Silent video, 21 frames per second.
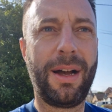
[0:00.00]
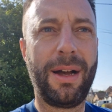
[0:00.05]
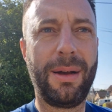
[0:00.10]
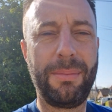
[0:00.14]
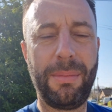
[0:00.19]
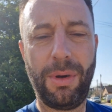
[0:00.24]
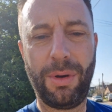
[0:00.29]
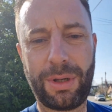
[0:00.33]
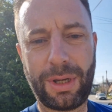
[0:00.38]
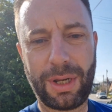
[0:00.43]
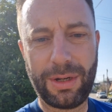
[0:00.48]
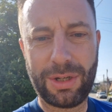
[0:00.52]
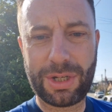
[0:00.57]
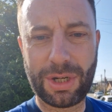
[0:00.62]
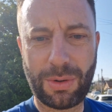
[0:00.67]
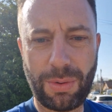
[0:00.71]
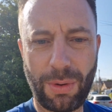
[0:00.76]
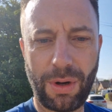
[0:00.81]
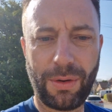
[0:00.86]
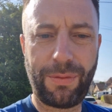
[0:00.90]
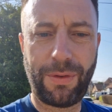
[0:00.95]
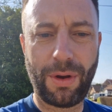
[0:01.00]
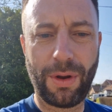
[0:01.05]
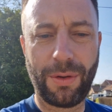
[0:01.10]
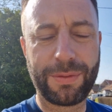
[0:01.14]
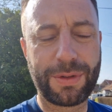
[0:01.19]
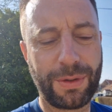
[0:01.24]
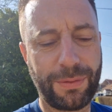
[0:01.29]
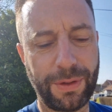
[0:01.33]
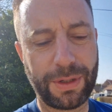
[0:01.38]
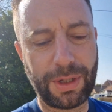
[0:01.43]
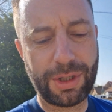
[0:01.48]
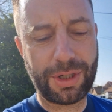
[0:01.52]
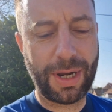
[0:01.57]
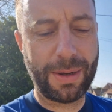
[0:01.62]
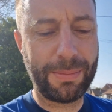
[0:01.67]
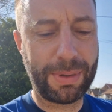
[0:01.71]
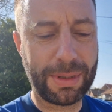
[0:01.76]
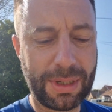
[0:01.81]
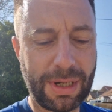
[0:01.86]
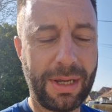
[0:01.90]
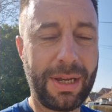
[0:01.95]
Looking to qualify obviously for the
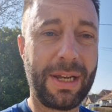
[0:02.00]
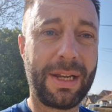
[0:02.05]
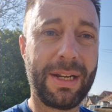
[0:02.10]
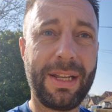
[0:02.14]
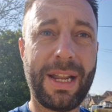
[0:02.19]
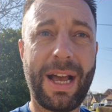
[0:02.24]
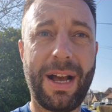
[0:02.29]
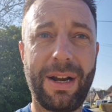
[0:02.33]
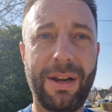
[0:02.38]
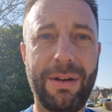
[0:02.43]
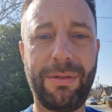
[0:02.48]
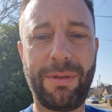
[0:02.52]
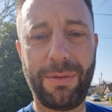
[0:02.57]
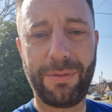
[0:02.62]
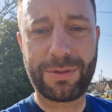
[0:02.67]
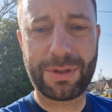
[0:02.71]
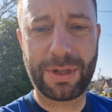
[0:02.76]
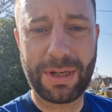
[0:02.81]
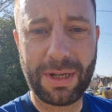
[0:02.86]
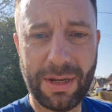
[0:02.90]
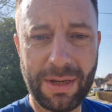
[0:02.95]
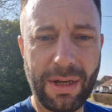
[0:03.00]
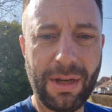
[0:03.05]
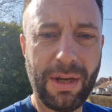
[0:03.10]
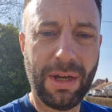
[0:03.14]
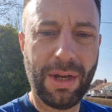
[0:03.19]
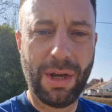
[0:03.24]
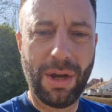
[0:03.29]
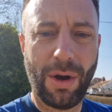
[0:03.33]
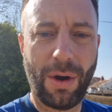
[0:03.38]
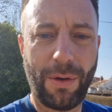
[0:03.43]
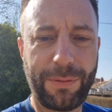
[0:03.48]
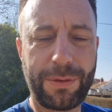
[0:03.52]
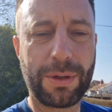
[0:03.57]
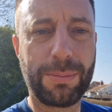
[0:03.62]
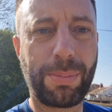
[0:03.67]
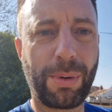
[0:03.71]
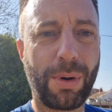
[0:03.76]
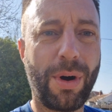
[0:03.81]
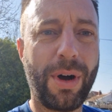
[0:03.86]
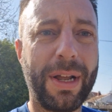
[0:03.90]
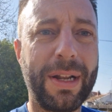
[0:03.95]
Champions League, and now they're obviously off to
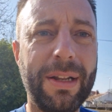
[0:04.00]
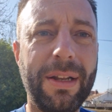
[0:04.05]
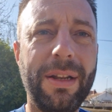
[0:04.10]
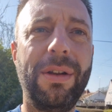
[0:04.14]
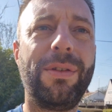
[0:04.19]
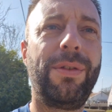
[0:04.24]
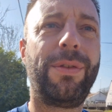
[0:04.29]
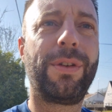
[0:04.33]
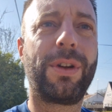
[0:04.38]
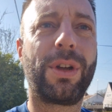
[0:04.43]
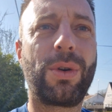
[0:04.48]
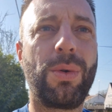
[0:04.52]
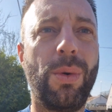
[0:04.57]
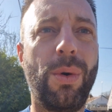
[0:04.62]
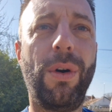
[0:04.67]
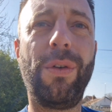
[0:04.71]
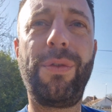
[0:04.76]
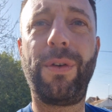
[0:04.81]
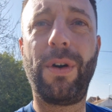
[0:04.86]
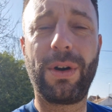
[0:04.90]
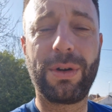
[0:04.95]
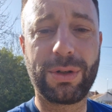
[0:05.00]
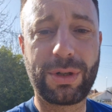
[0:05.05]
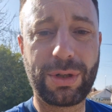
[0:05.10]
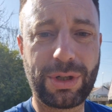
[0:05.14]
Brighton for the quarterfinals.